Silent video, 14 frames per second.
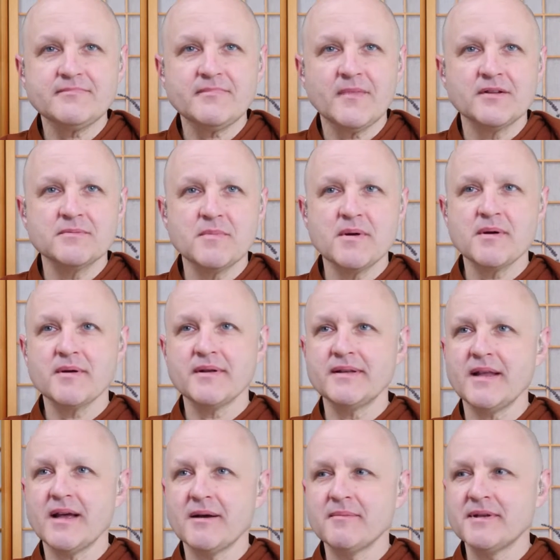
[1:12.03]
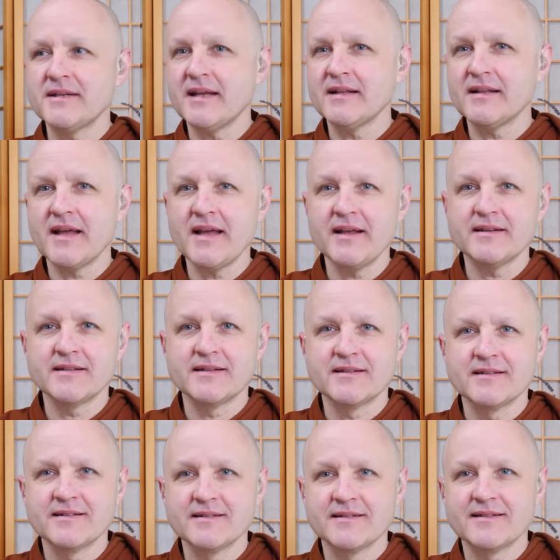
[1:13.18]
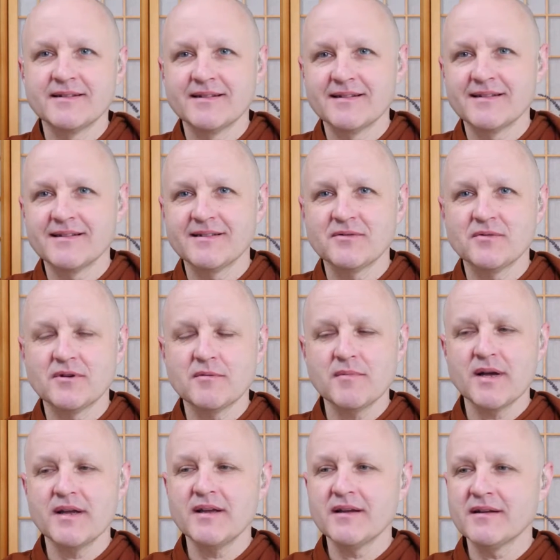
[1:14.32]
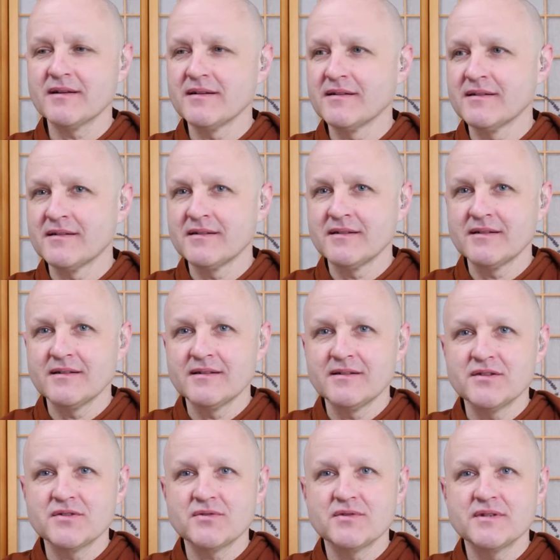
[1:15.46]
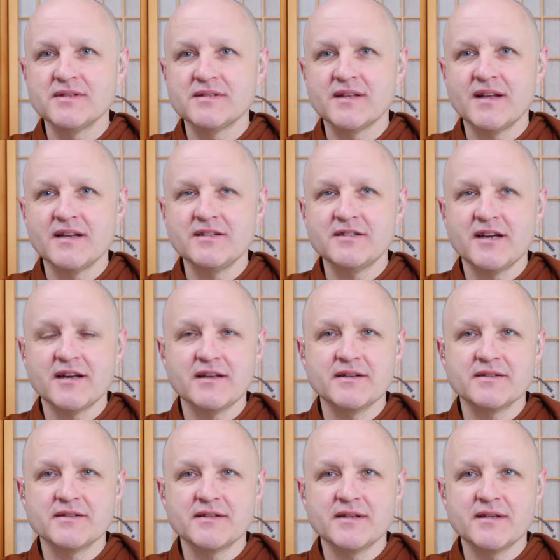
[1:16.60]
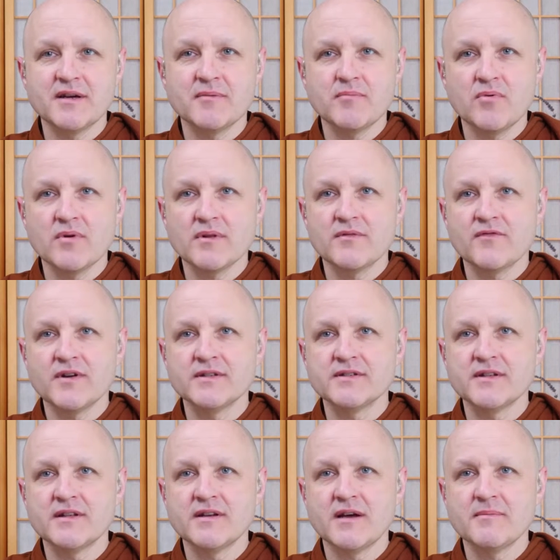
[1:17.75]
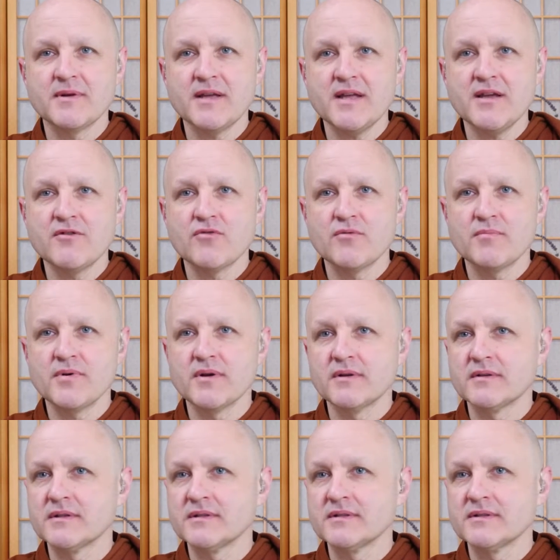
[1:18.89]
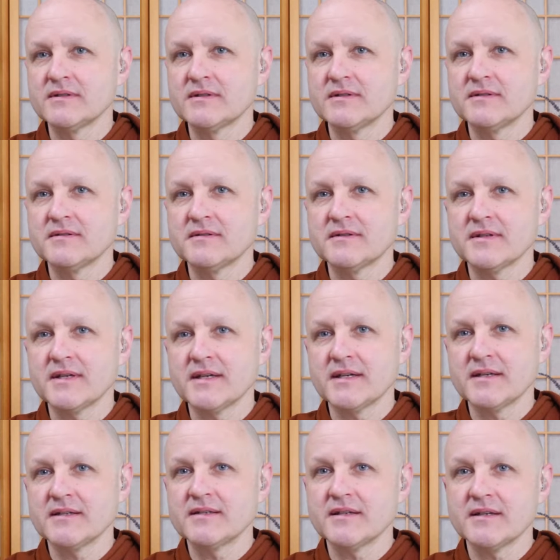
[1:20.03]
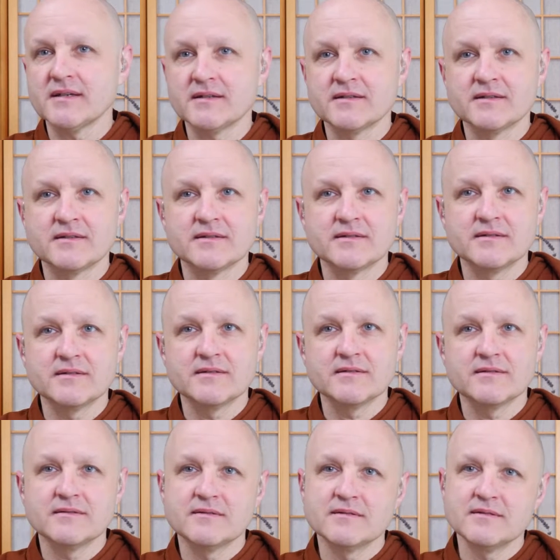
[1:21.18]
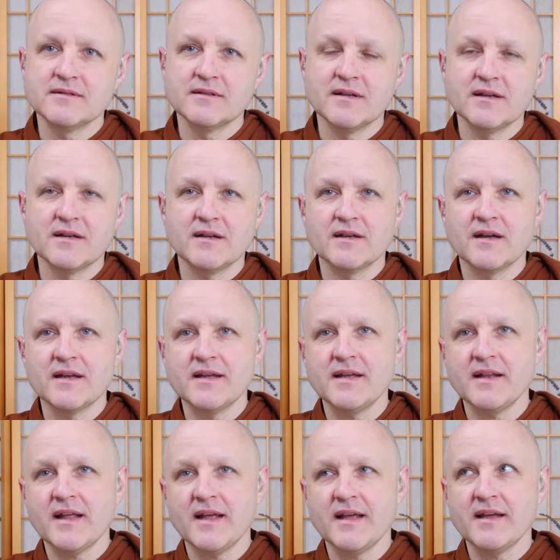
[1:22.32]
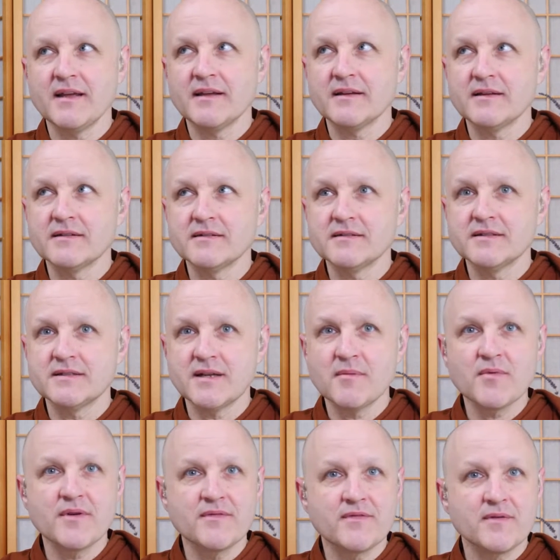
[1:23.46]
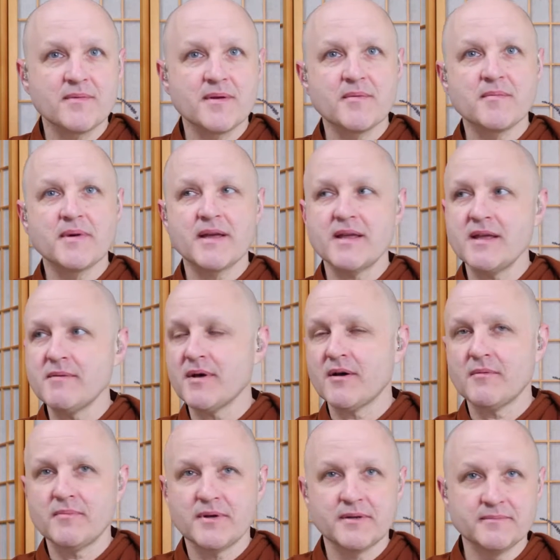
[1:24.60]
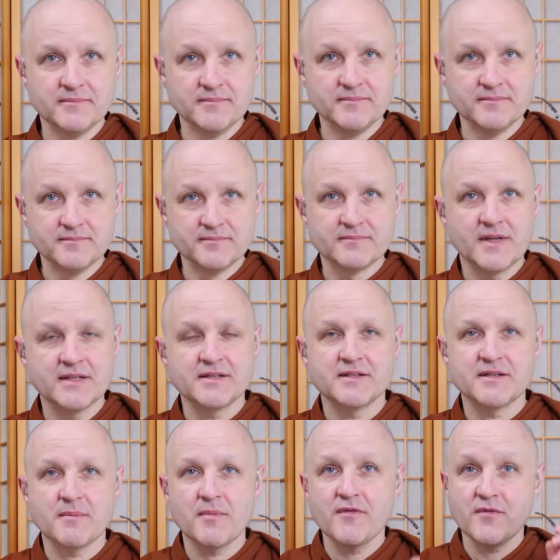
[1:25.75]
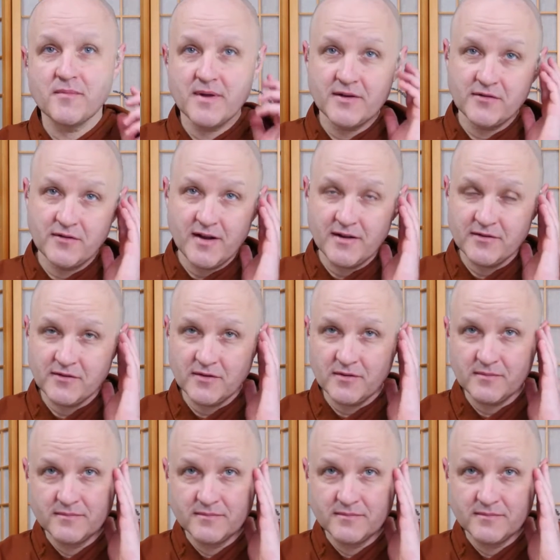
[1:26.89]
Somehow I'm a day late. One of my sources that I check is the Portland Friends of the Dhamma e-group. And I get a summary from them in my email, but it's a summary from yesterday. So